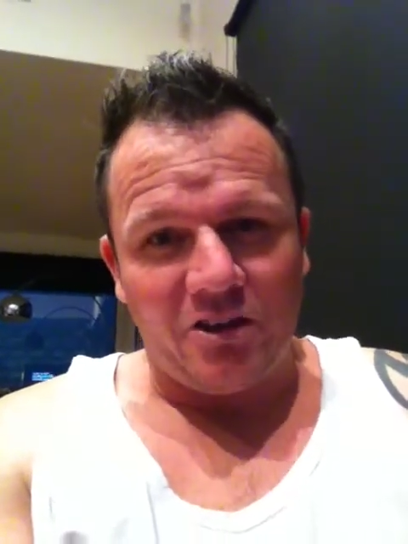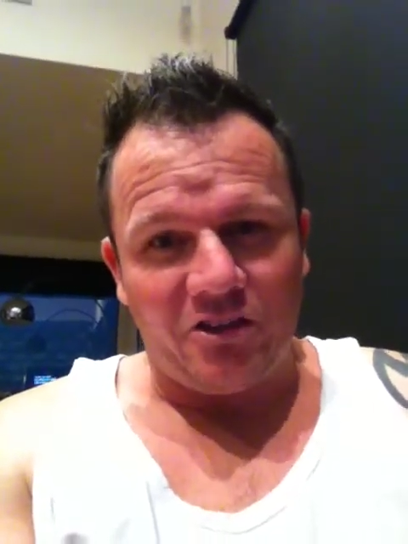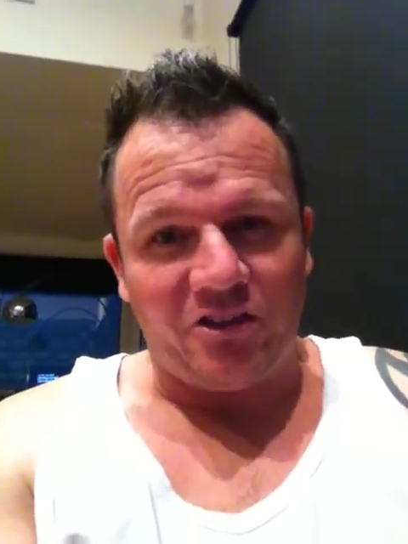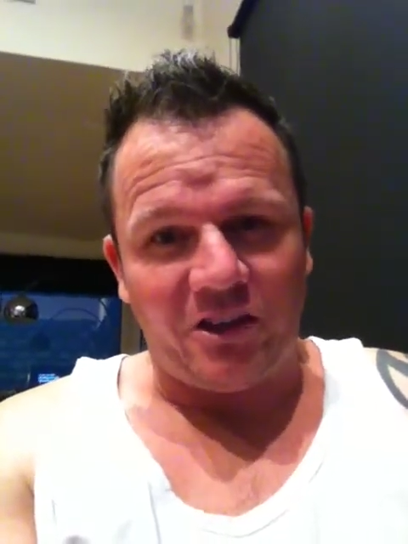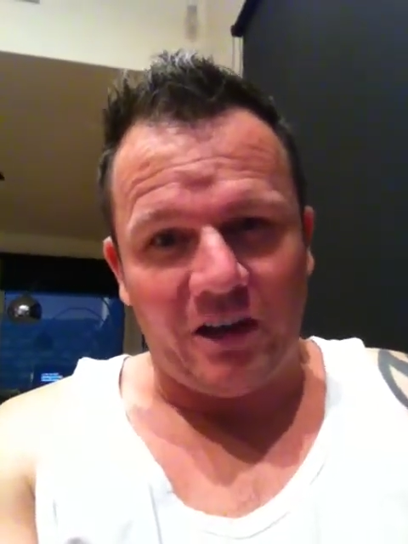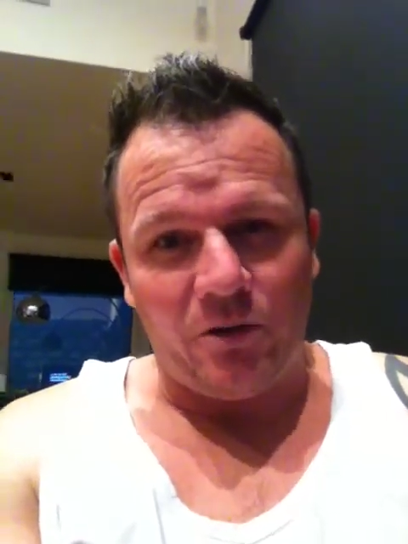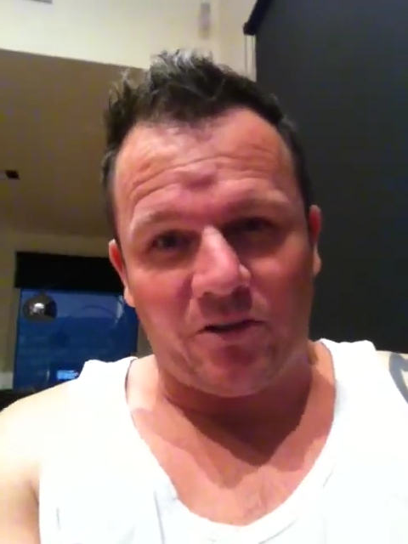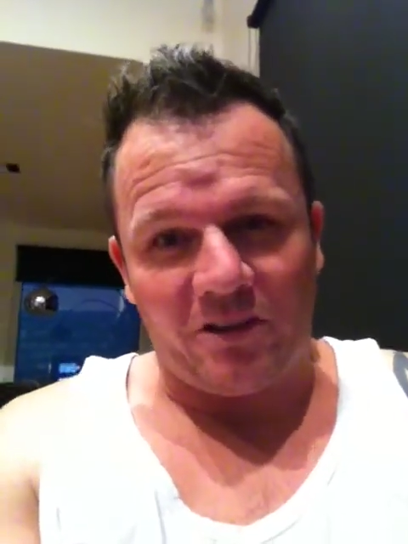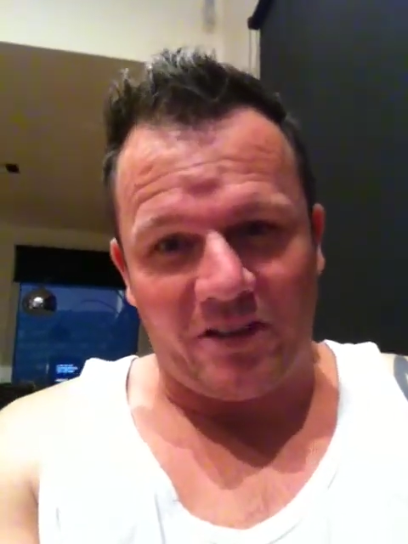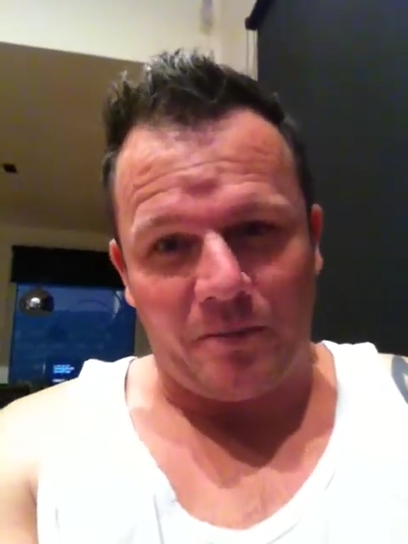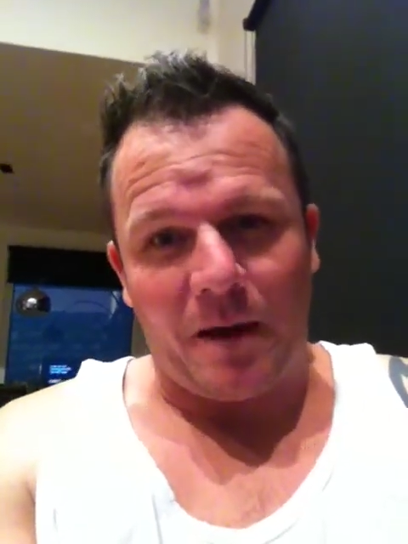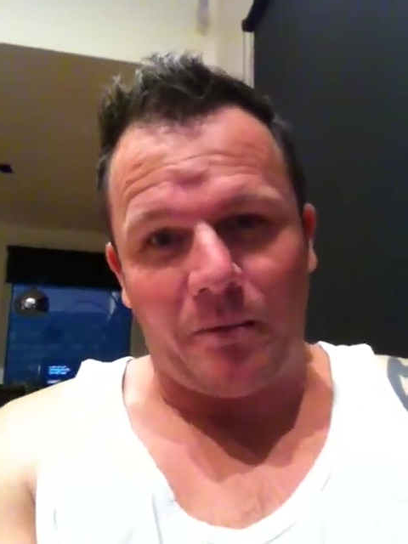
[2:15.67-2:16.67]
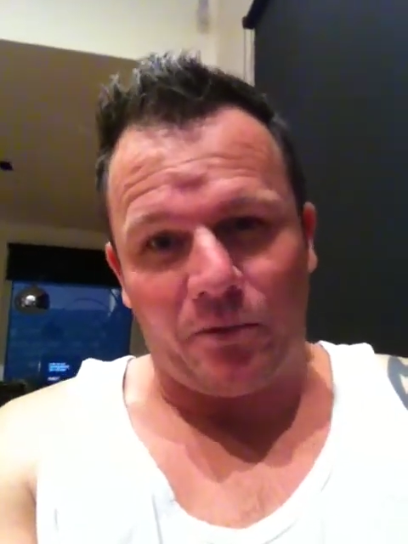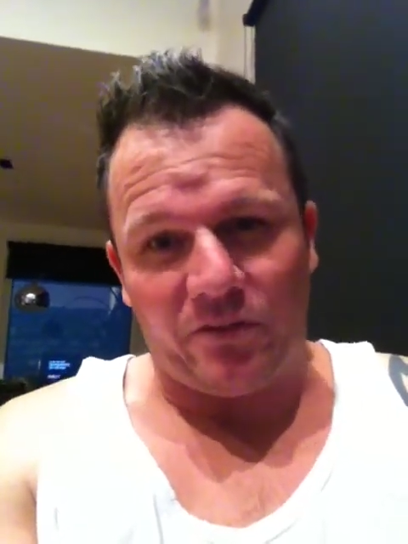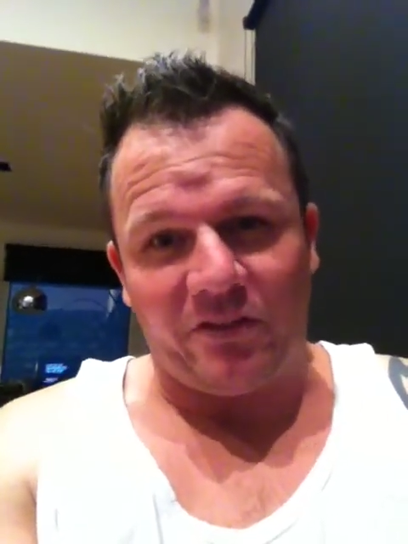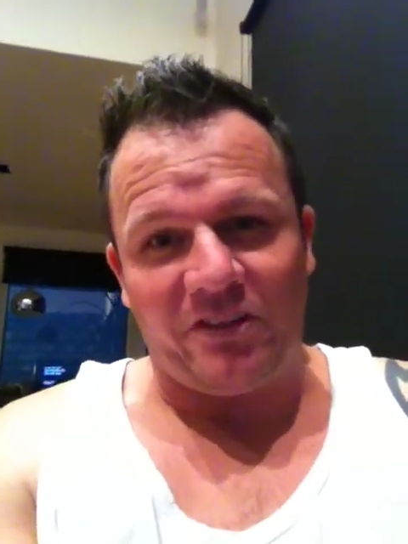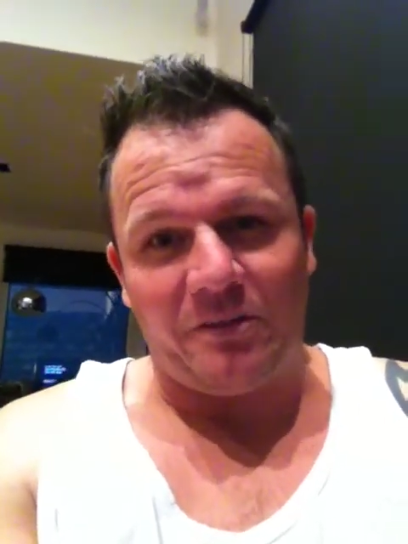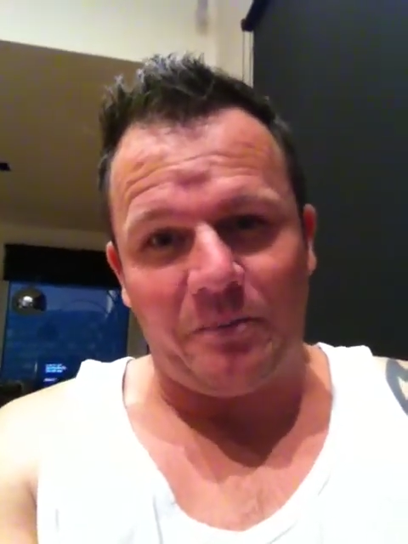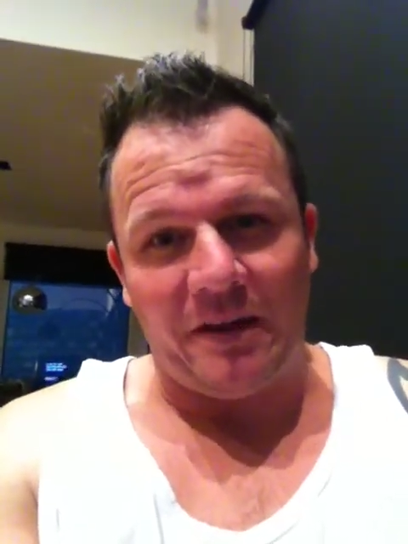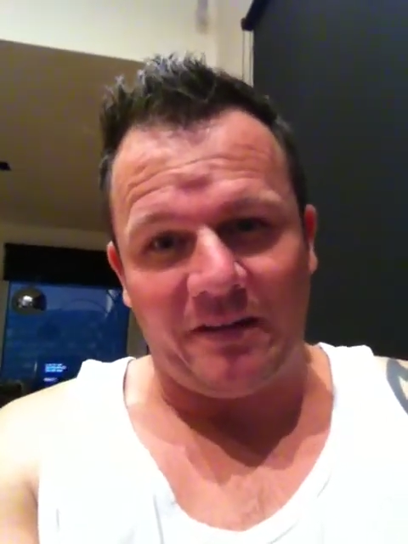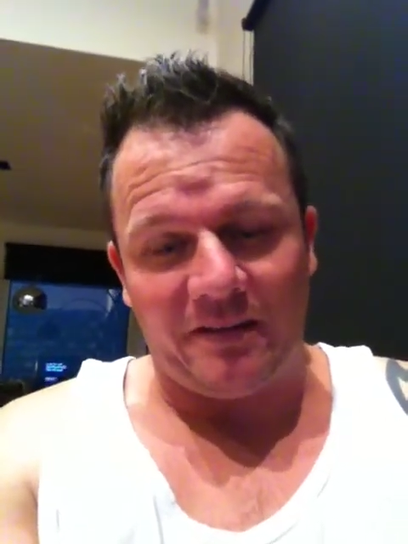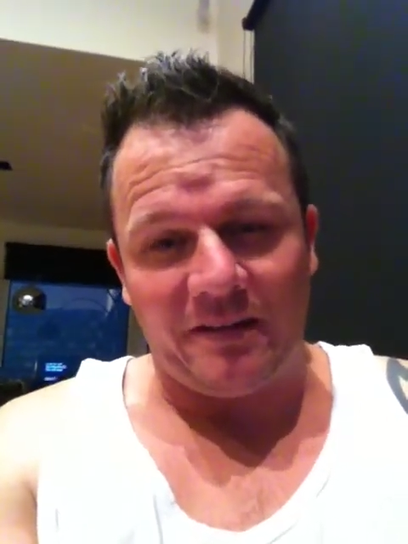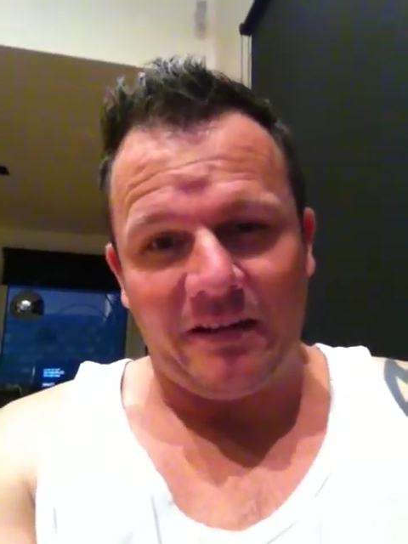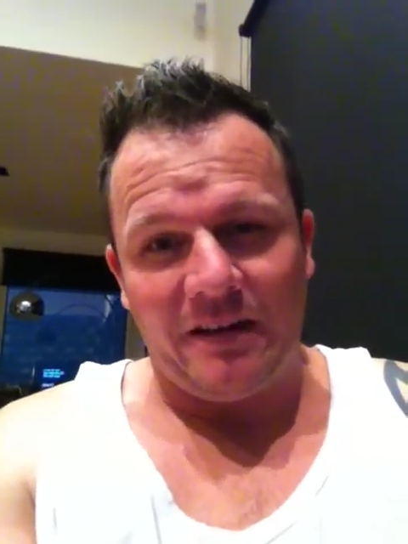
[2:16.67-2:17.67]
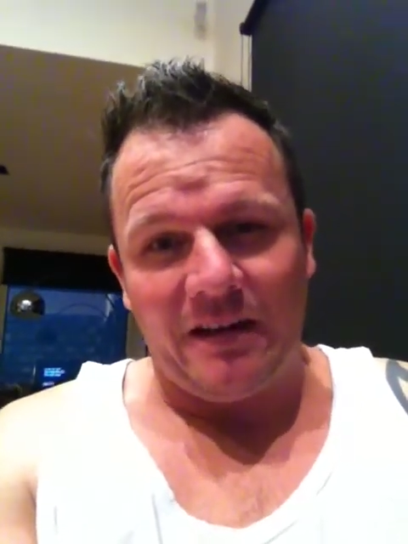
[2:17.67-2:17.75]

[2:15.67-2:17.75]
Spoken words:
she looked at the bubbles of spit,